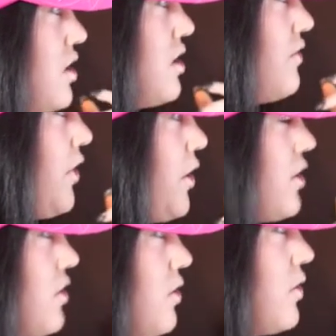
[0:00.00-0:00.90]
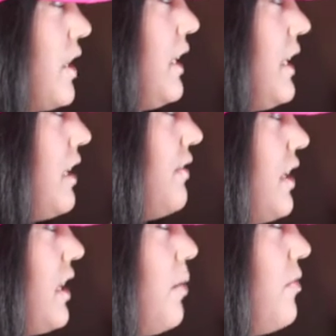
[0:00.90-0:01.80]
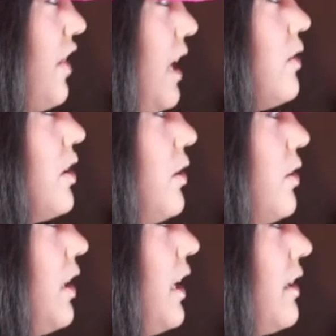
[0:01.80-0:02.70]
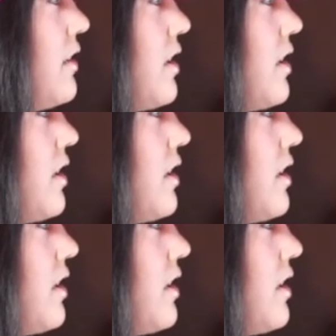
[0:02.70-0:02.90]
just focus on really giving them value and